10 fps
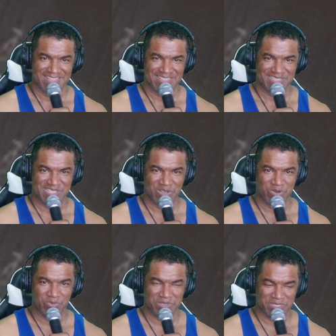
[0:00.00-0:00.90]

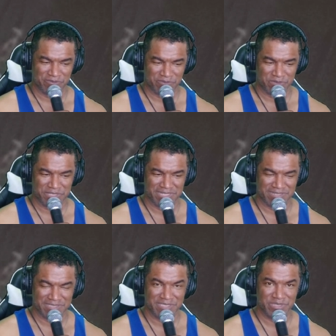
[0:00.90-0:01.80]
So without further
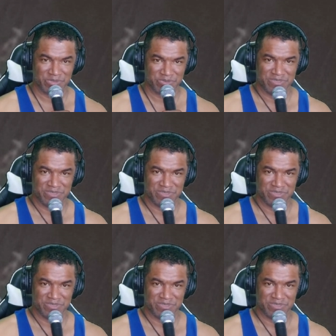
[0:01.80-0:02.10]
ado,